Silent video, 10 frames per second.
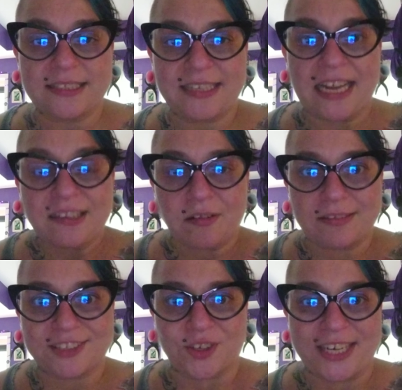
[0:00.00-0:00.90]

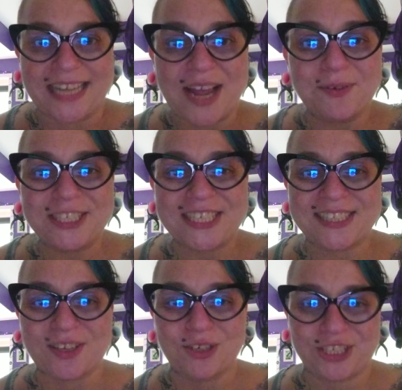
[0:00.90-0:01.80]
language
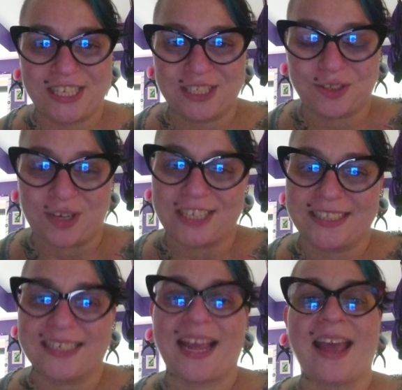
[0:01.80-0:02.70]
is socially
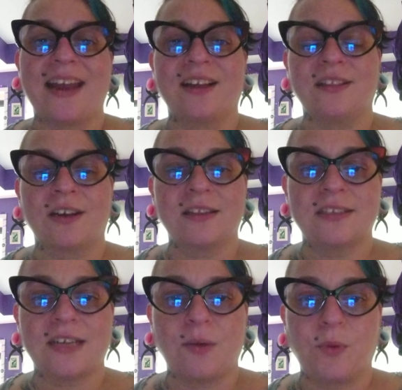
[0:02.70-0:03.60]
constructed, and a lot of the
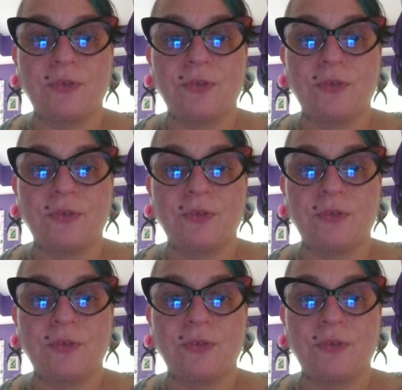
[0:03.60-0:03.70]
time we